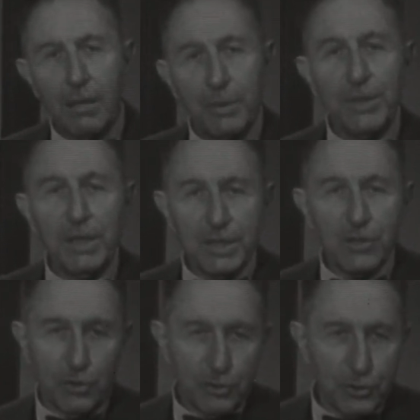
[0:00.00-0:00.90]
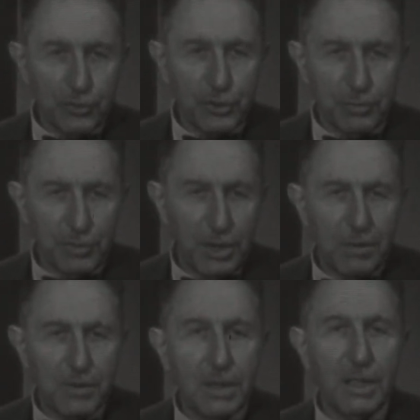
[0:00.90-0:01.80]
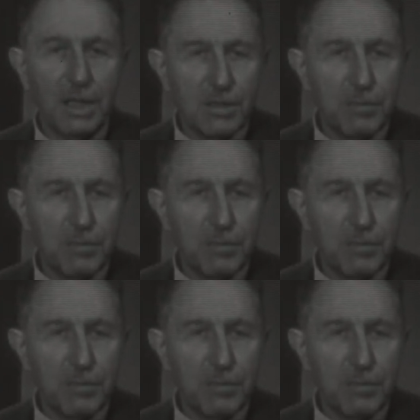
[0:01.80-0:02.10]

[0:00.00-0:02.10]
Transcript: but that is also sometimes the case